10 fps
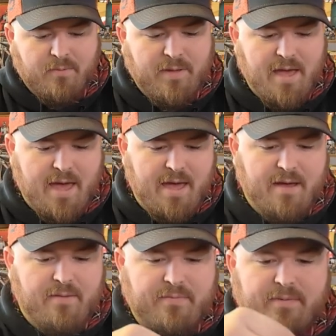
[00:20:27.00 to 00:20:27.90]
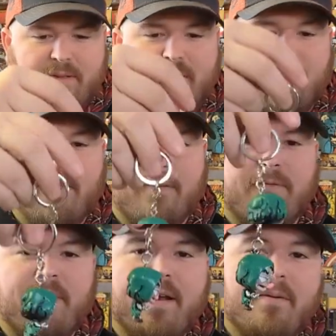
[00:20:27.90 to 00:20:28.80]
We have the
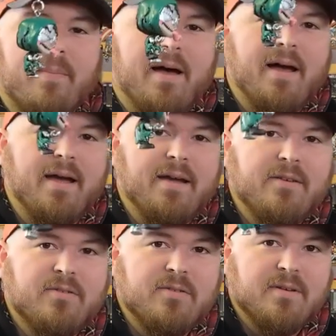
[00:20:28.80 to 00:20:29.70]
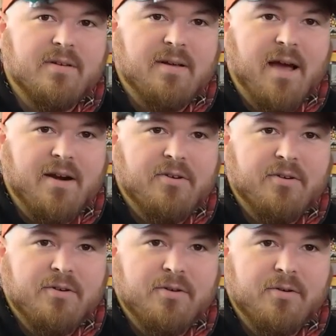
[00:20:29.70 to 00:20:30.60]
Venomize
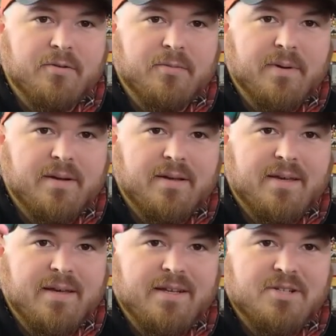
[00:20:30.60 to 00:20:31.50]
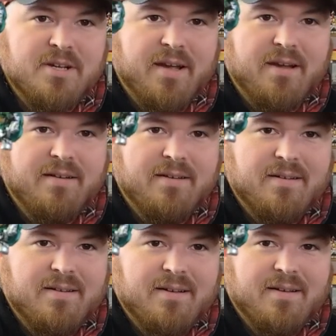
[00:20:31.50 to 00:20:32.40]
Doctor Doom keychain,
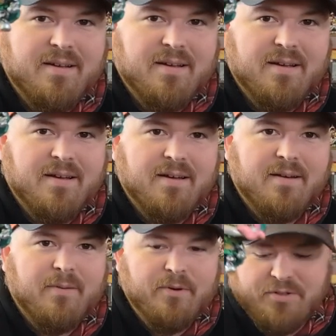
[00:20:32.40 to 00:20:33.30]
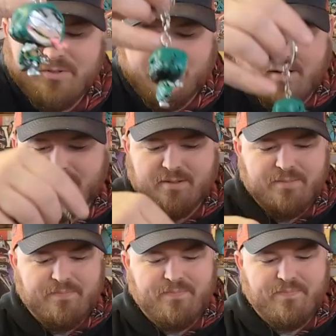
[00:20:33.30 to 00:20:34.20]
which is awesome.
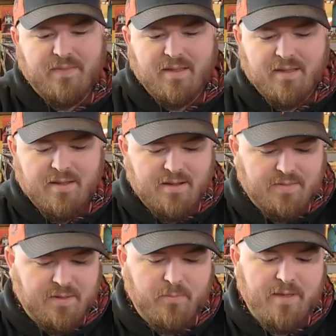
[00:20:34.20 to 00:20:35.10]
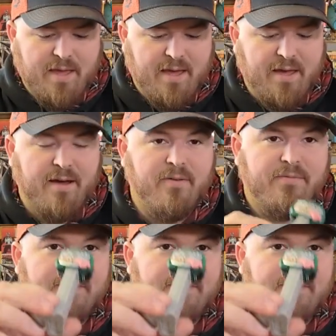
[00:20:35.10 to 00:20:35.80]
Then we have